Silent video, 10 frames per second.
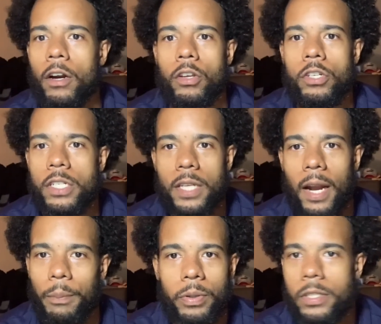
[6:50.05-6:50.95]
You just got
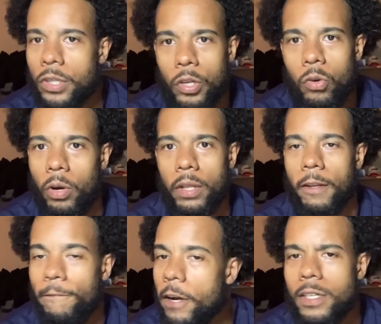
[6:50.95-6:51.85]
to push through it. The
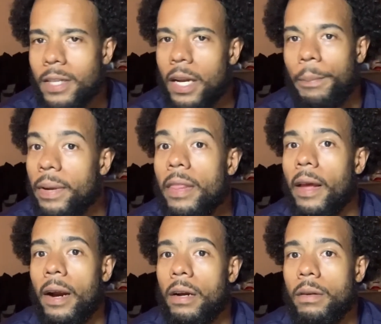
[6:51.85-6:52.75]
fear is going to be
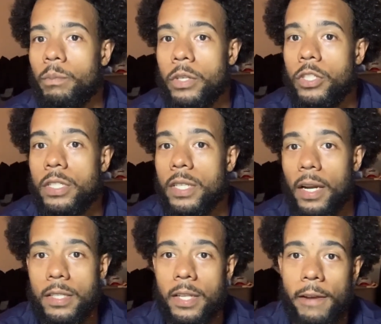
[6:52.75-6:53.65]
there, but you just got
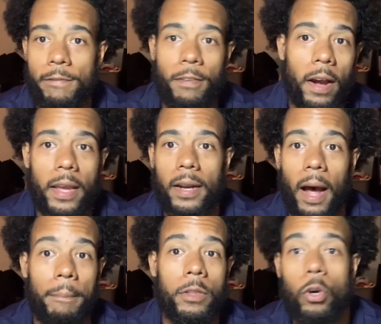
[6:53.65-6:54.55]
to say, fuck it,
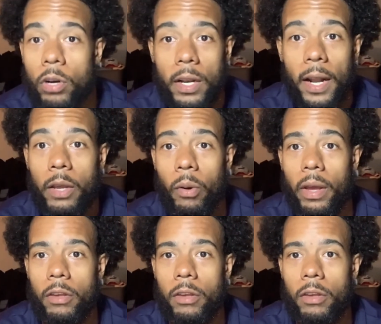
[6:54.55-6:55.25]
I'm doing it anyway.